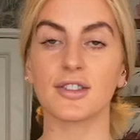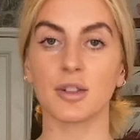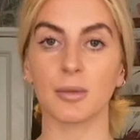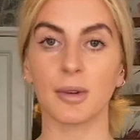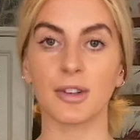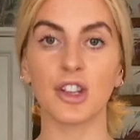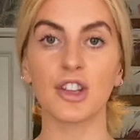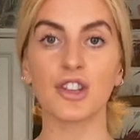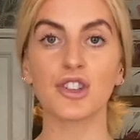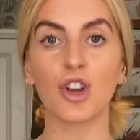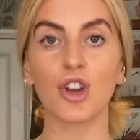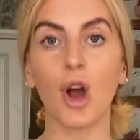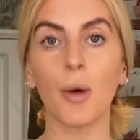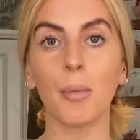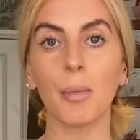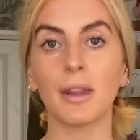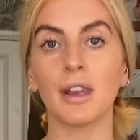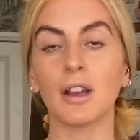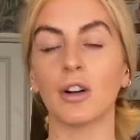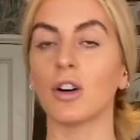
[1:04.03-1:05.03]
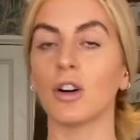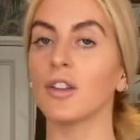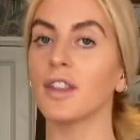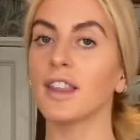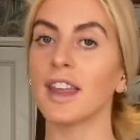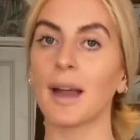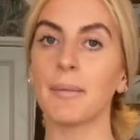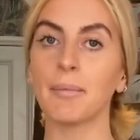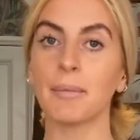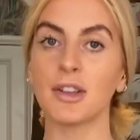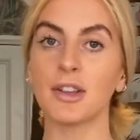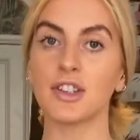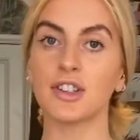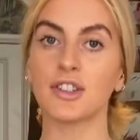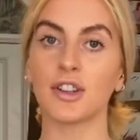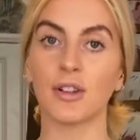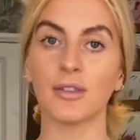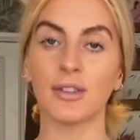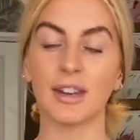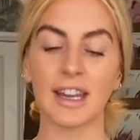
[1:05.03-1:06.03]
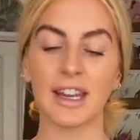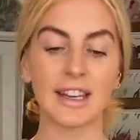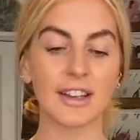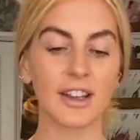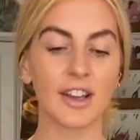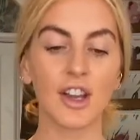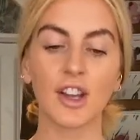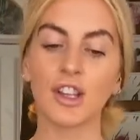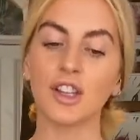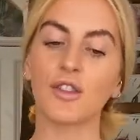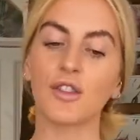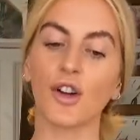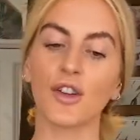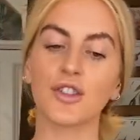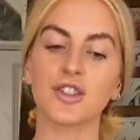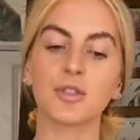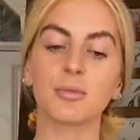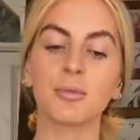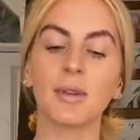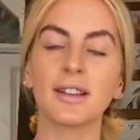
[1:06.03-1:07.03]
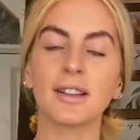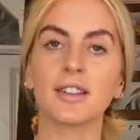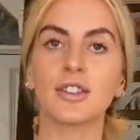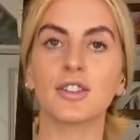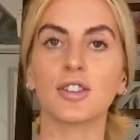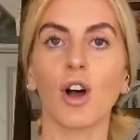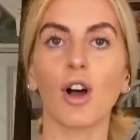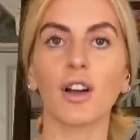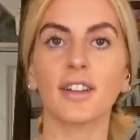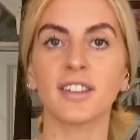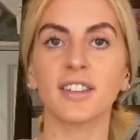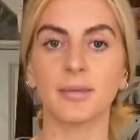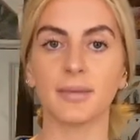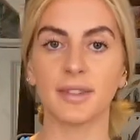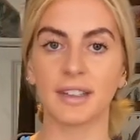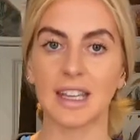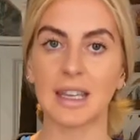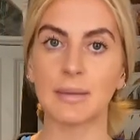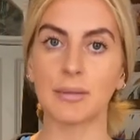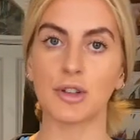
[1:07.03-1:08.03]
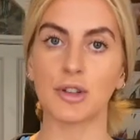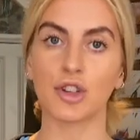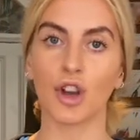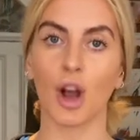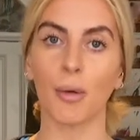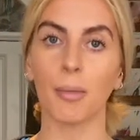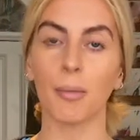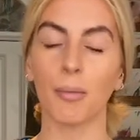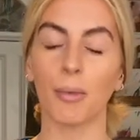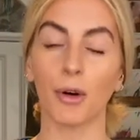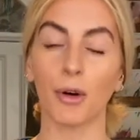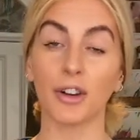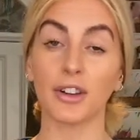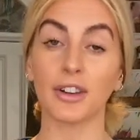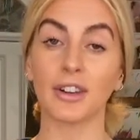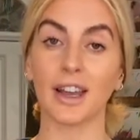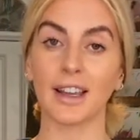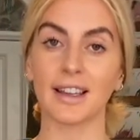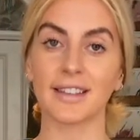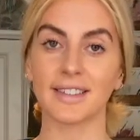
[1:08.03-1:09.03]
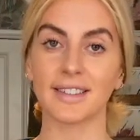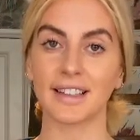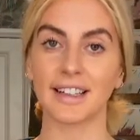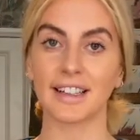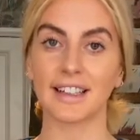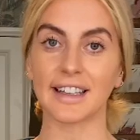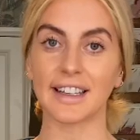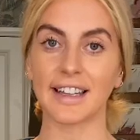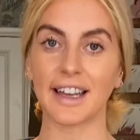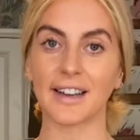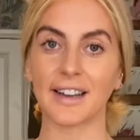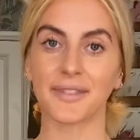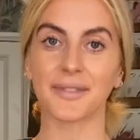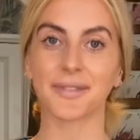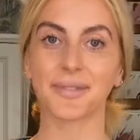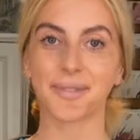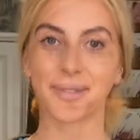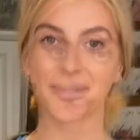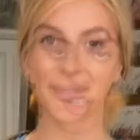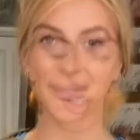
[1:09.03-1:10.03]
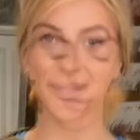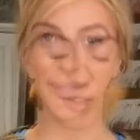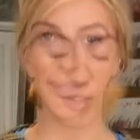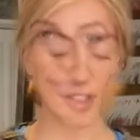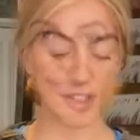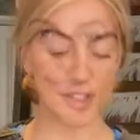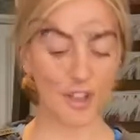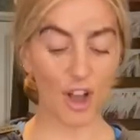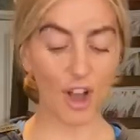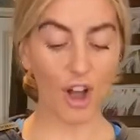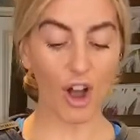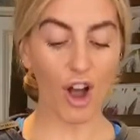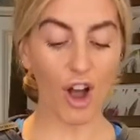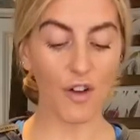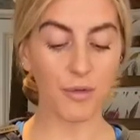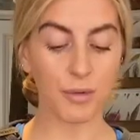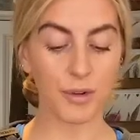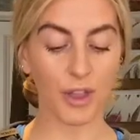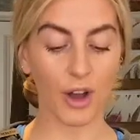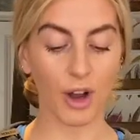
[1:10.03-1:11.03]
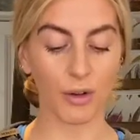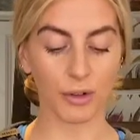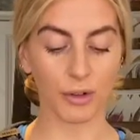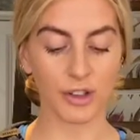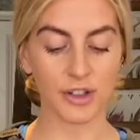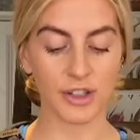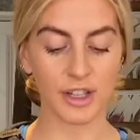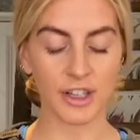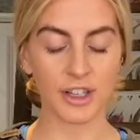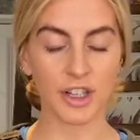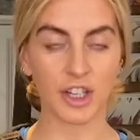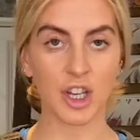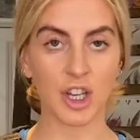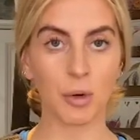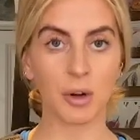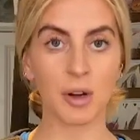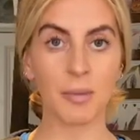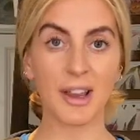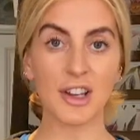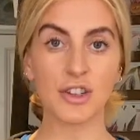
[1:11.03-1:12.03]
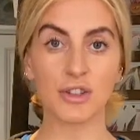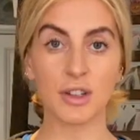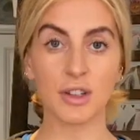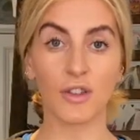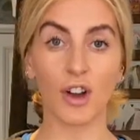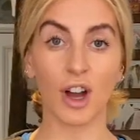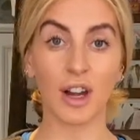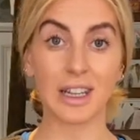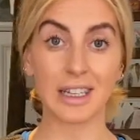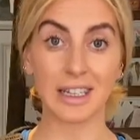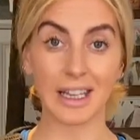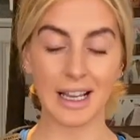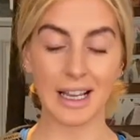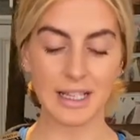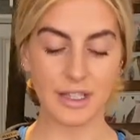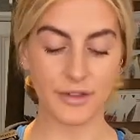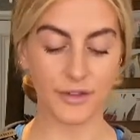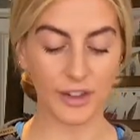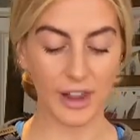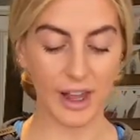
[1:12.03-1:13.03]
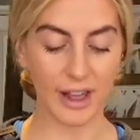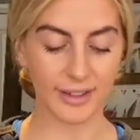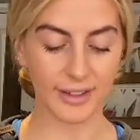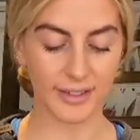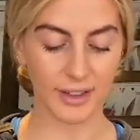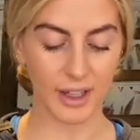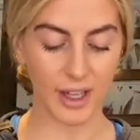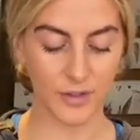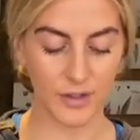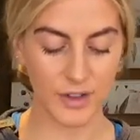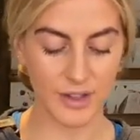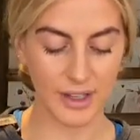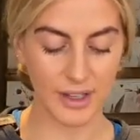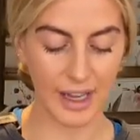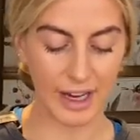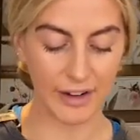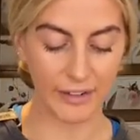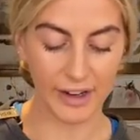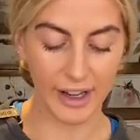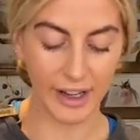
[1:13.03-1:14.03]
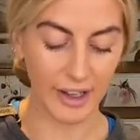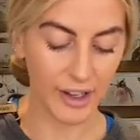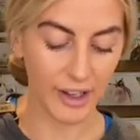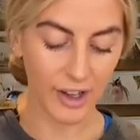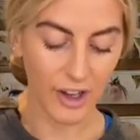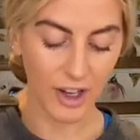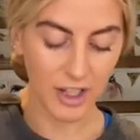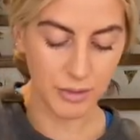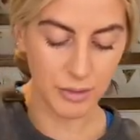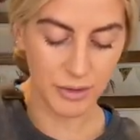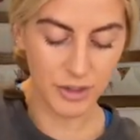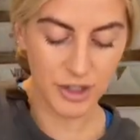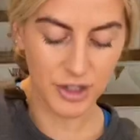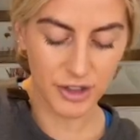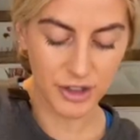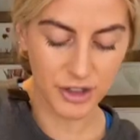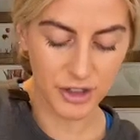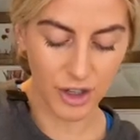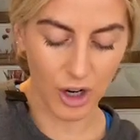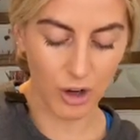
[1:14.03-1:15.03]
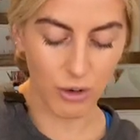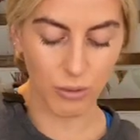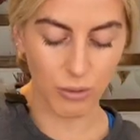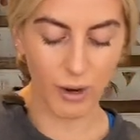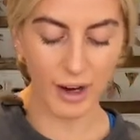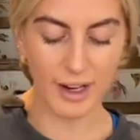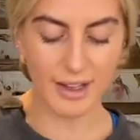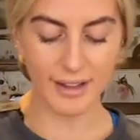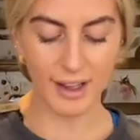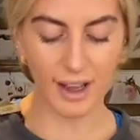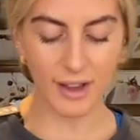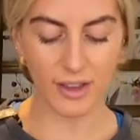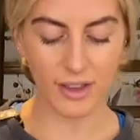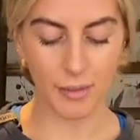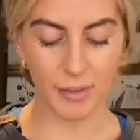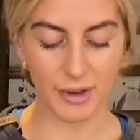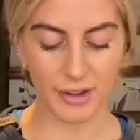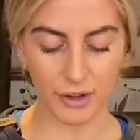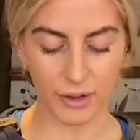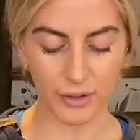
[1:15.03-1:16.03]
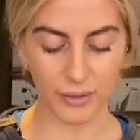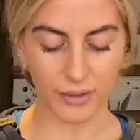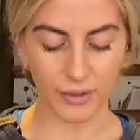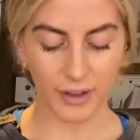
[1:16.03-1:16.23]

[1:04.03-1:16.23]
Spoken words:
when you're chopping, all the end bits you don't need, you've got somewhere to toss them to keep the chopping board nice and clear. We're going to start off with our onion. You want to make sure you've got a nice flat surface area. So we're just going to go right down the middle.